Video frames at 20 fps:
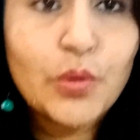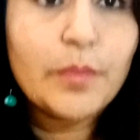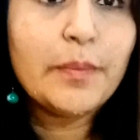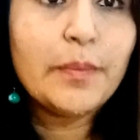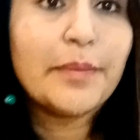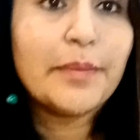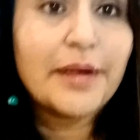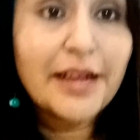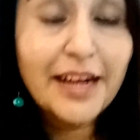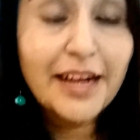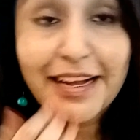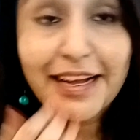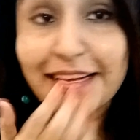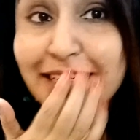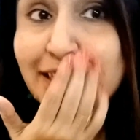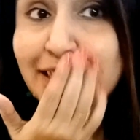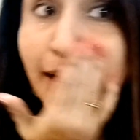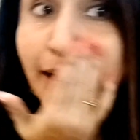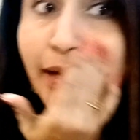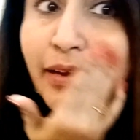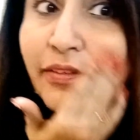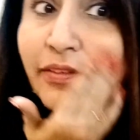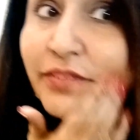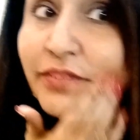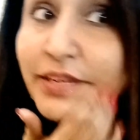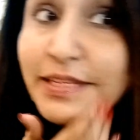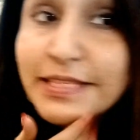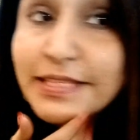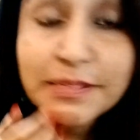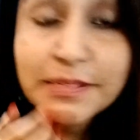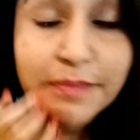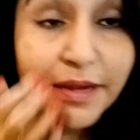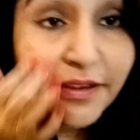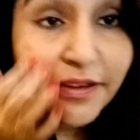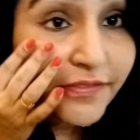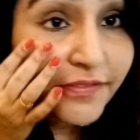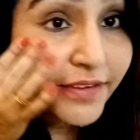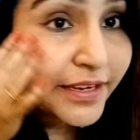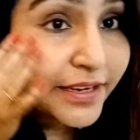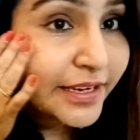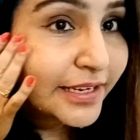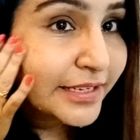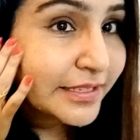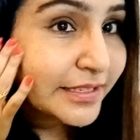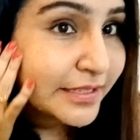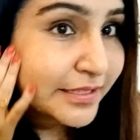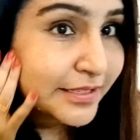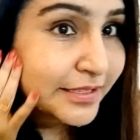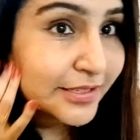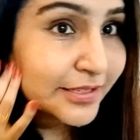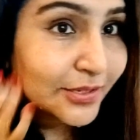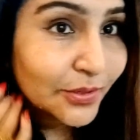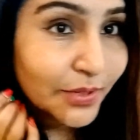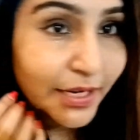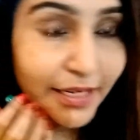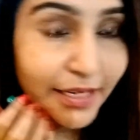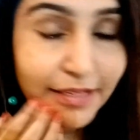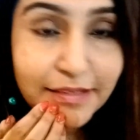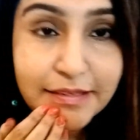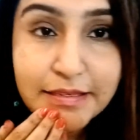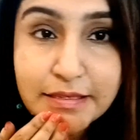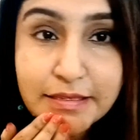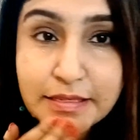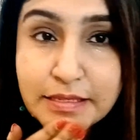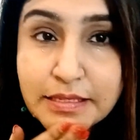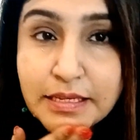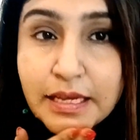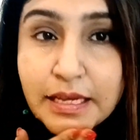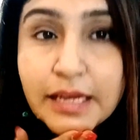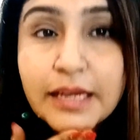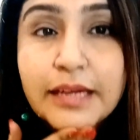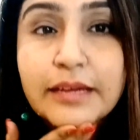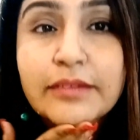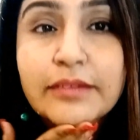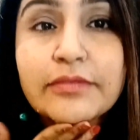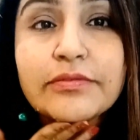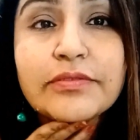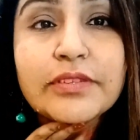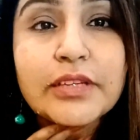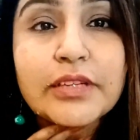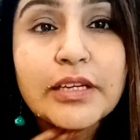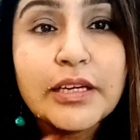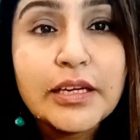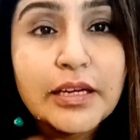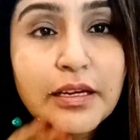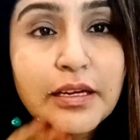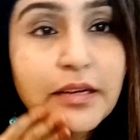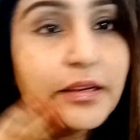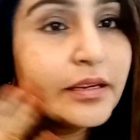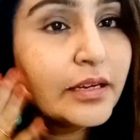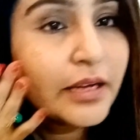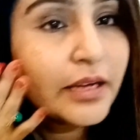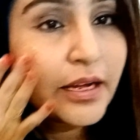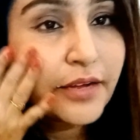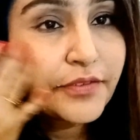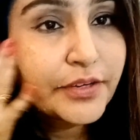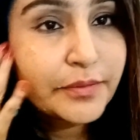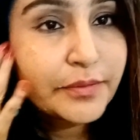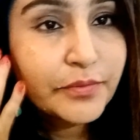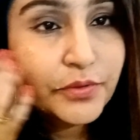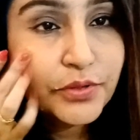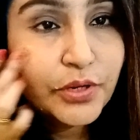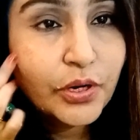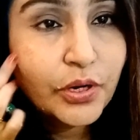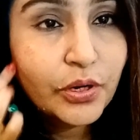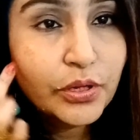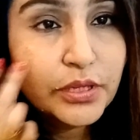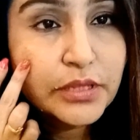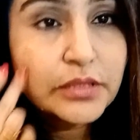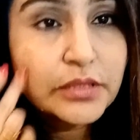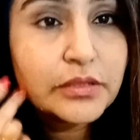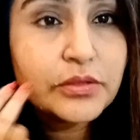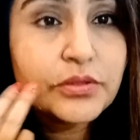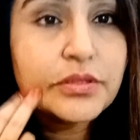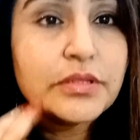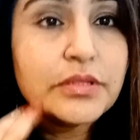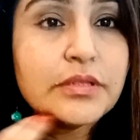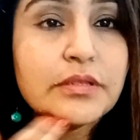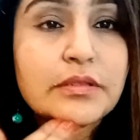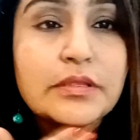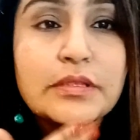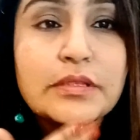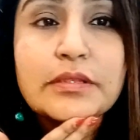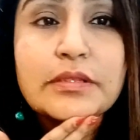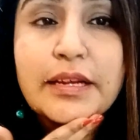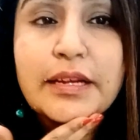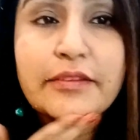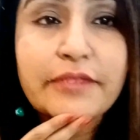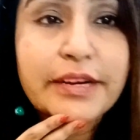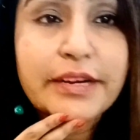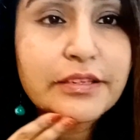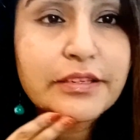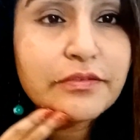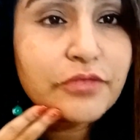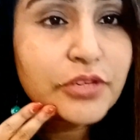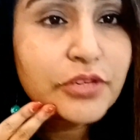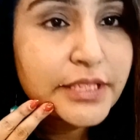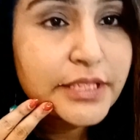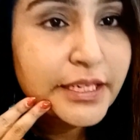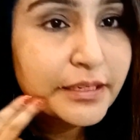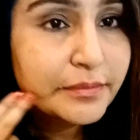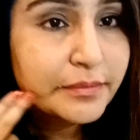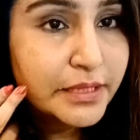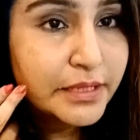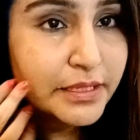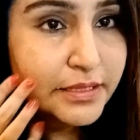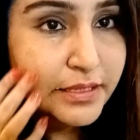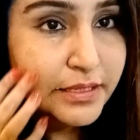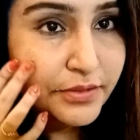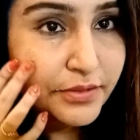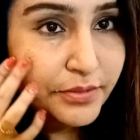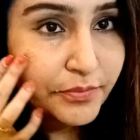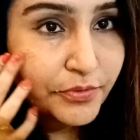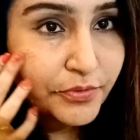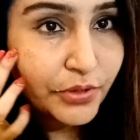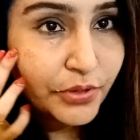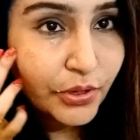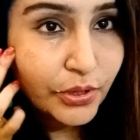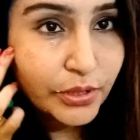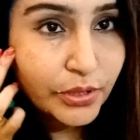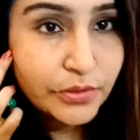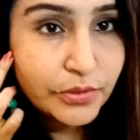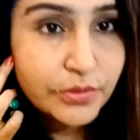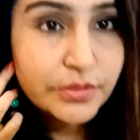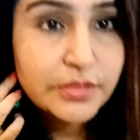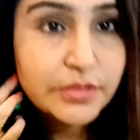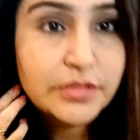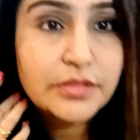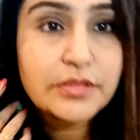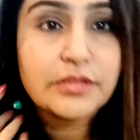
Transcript: guys, I have rinsed my face. Look at this. I've removed all those. I waited for 10 minutes and removed all those